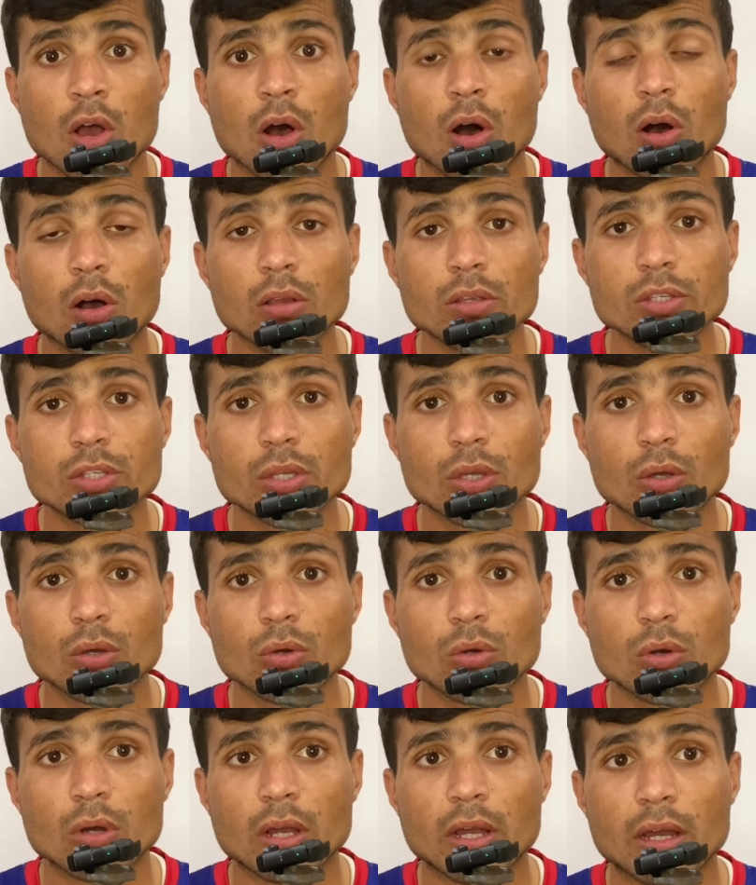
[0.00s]

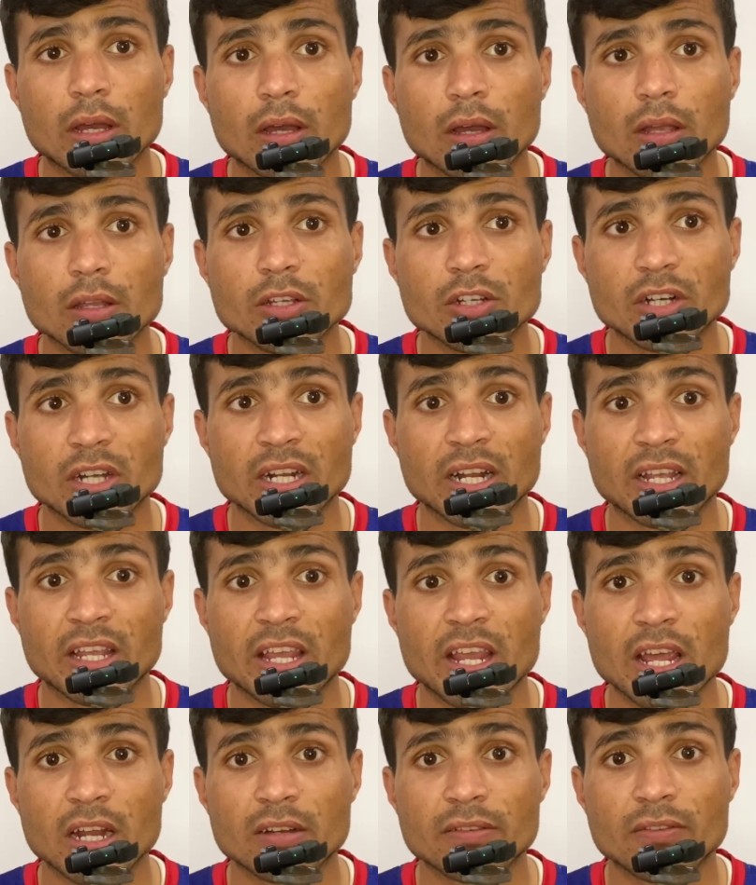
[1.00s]
Also, you're gonna
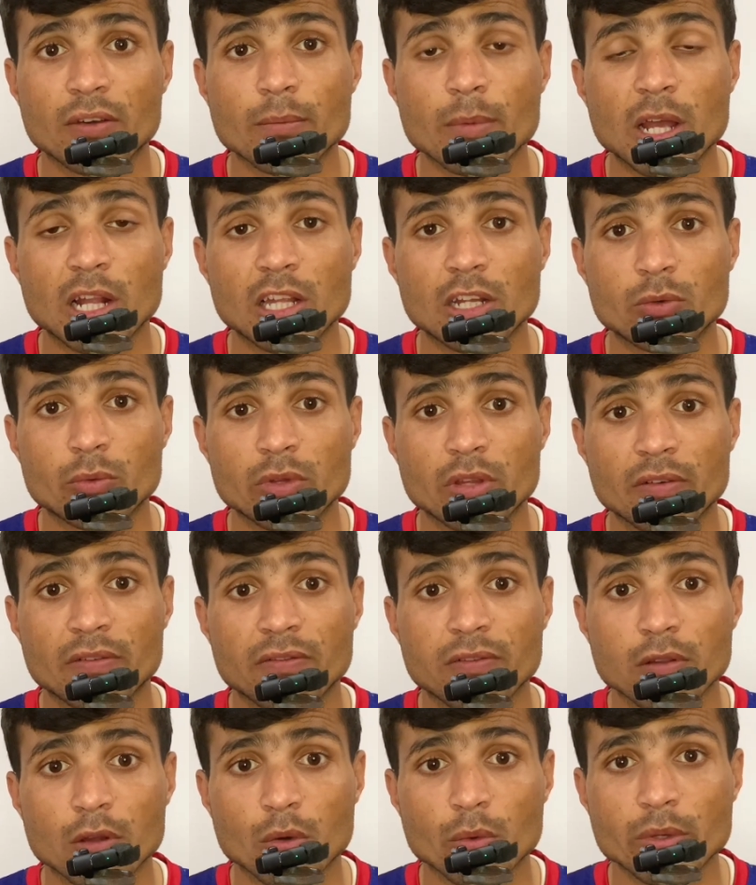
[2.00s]
get familiar with the
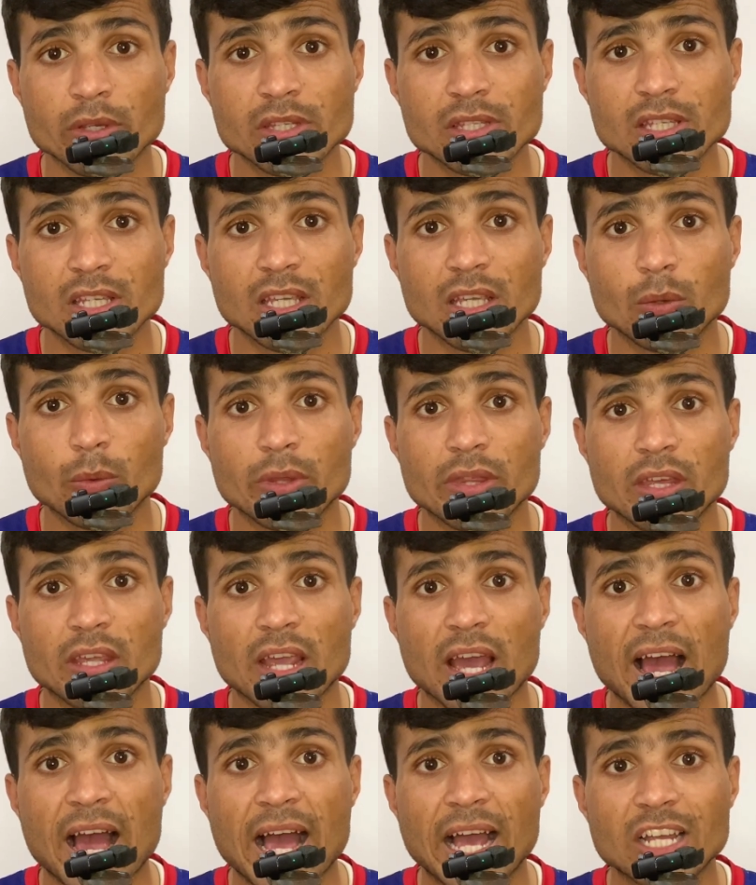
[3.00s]
fluency, with the
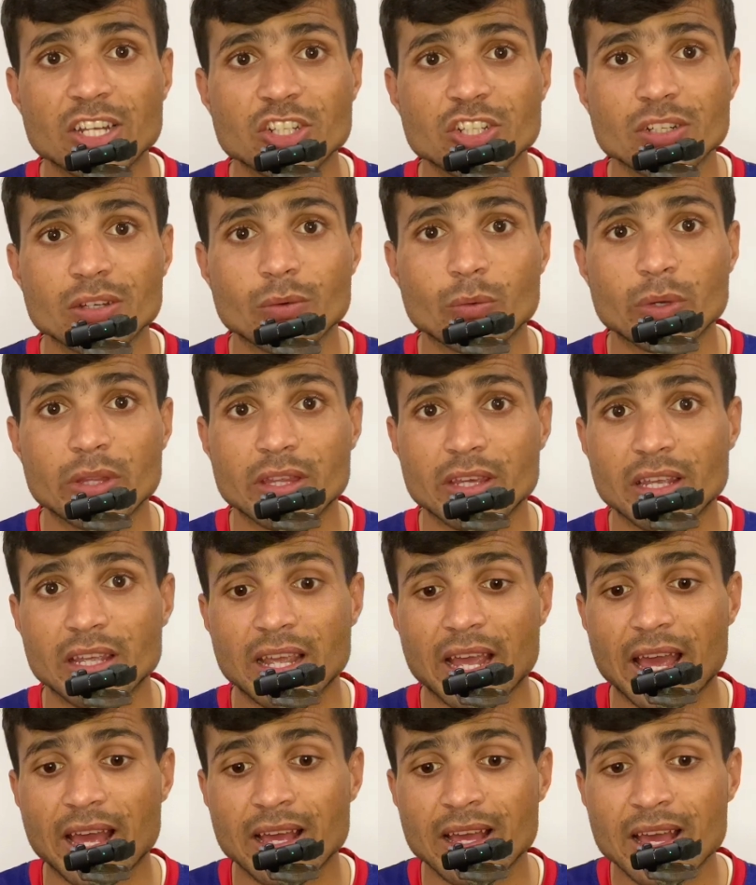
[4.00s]
action, with
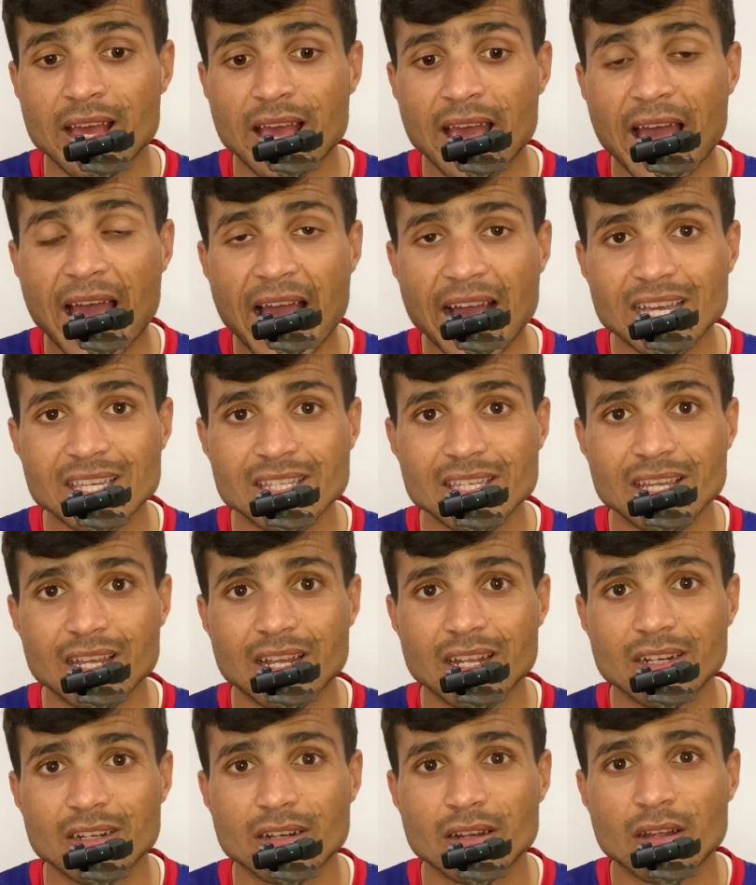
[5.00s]
the
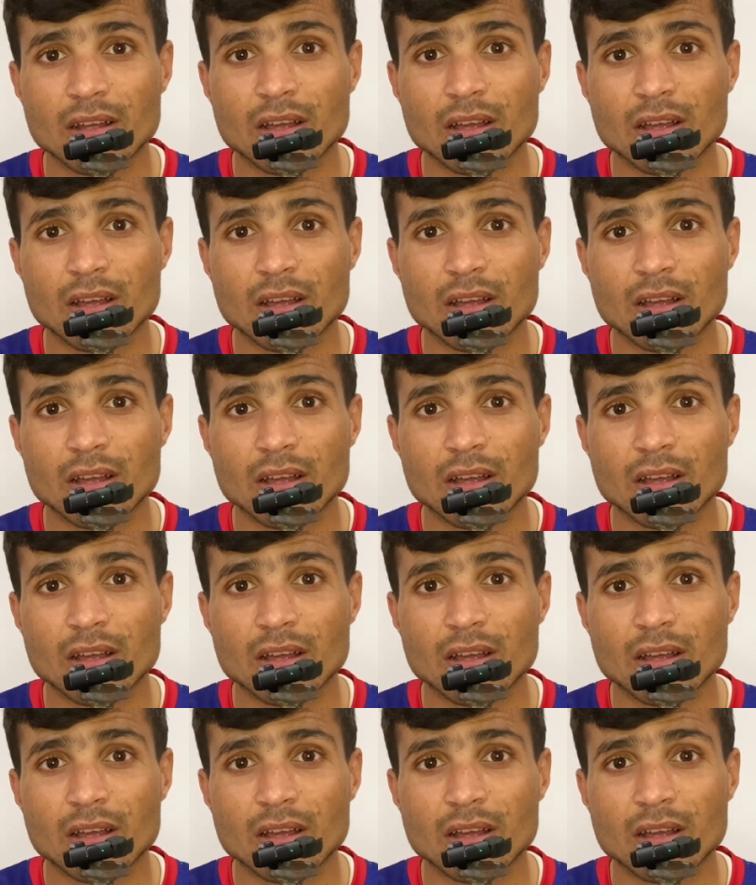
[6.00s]
accent,